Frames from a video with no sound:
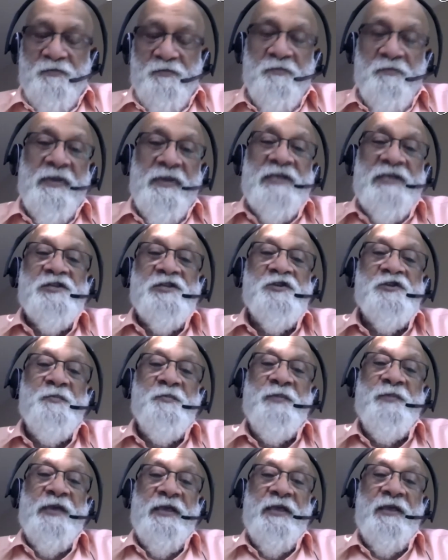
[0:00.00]
must
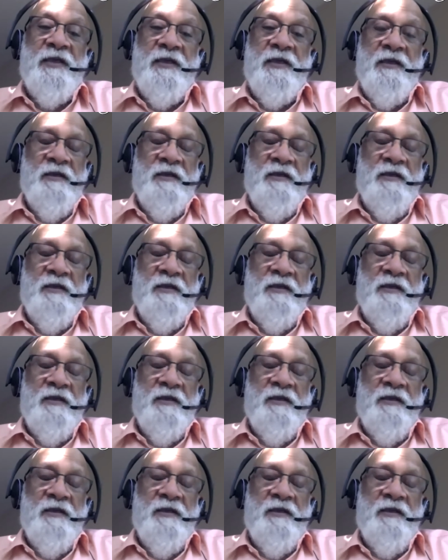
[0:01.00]
be